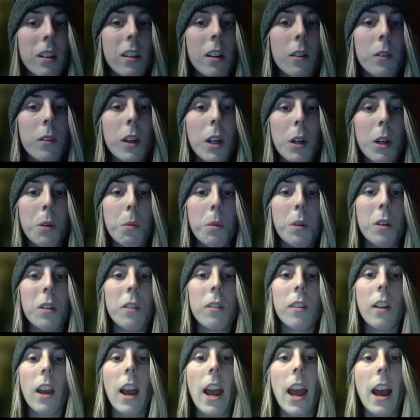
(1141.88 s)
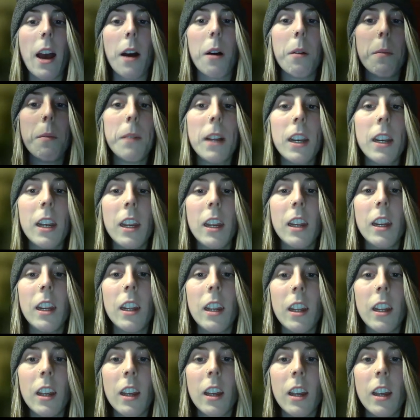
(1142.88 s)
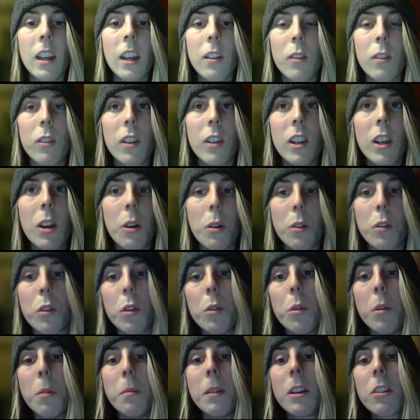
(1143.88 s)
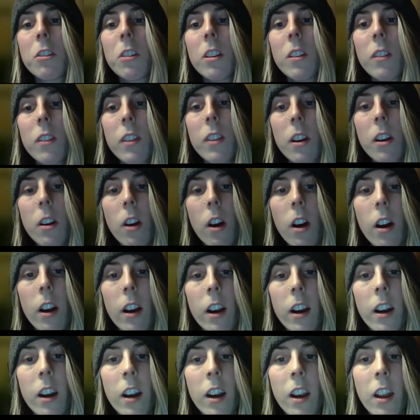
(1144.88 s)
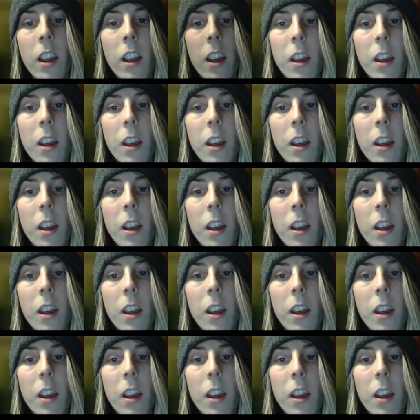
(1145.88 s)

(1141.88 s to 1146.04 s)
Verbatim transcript: of it, was how many CO2 emissions there are.